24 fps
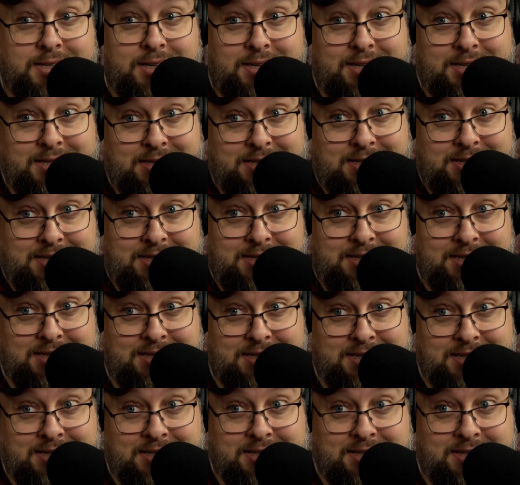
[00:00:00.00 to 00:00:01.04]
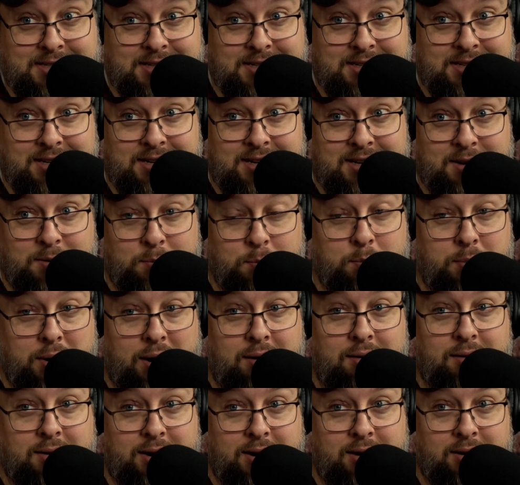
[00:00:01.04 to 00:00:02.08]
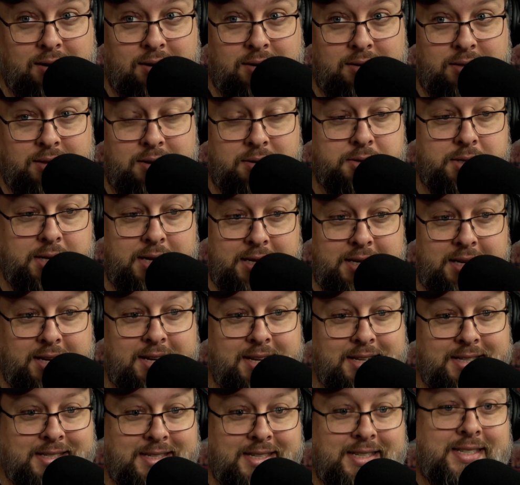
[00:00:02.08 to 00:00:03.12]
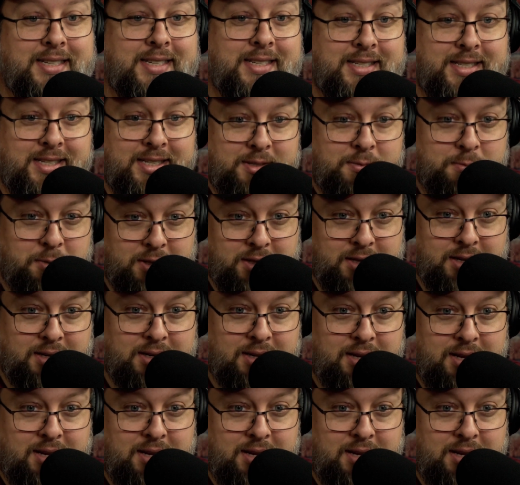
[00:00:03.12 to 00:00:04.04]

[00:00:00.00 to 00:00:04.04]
a consistent barrier, there's inconsistencies with it.